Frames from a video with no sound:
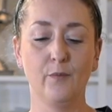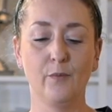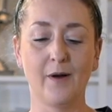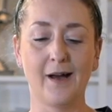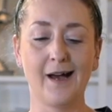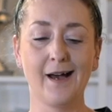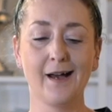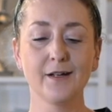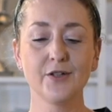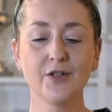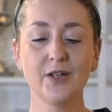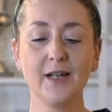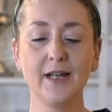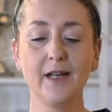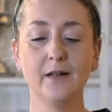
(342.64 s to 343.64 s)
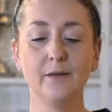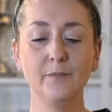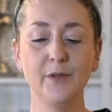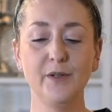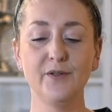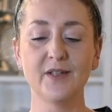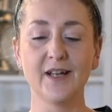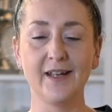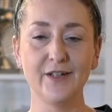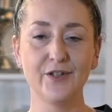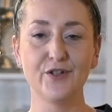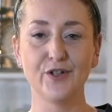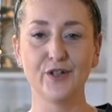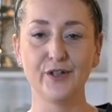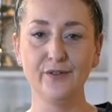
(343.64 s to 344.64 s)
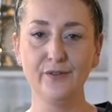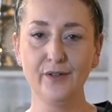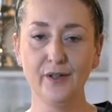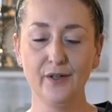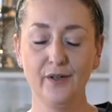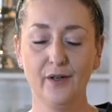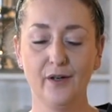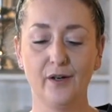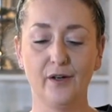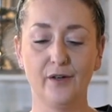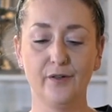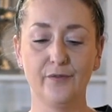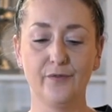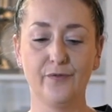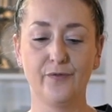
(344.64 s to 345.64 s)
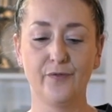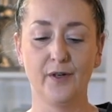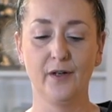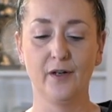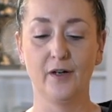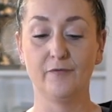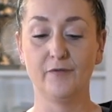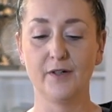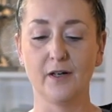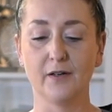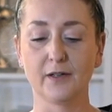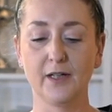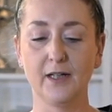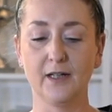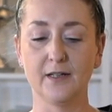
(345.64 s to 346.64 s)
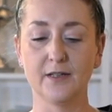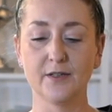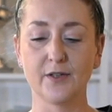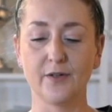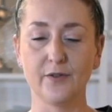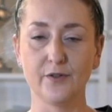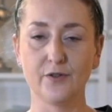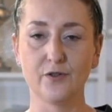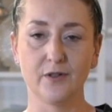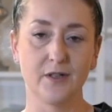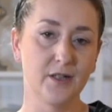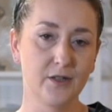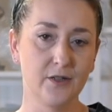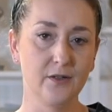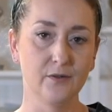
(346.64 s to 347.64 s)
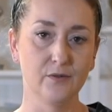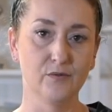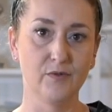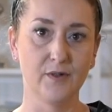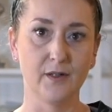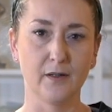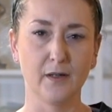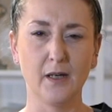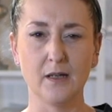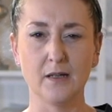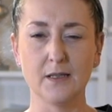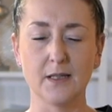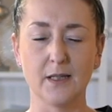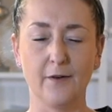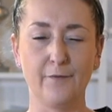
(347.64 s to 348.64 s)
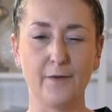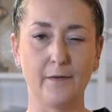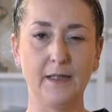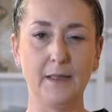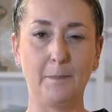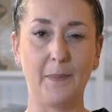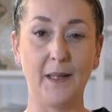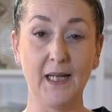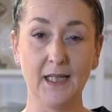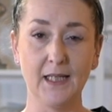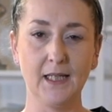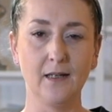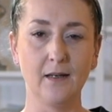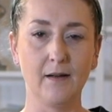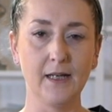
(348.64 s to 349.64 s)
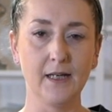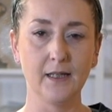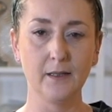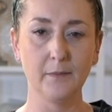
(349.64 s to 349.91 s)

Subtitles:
were actually a mutation of a ranunculus, so the traditional ranunculus that are very peony-like in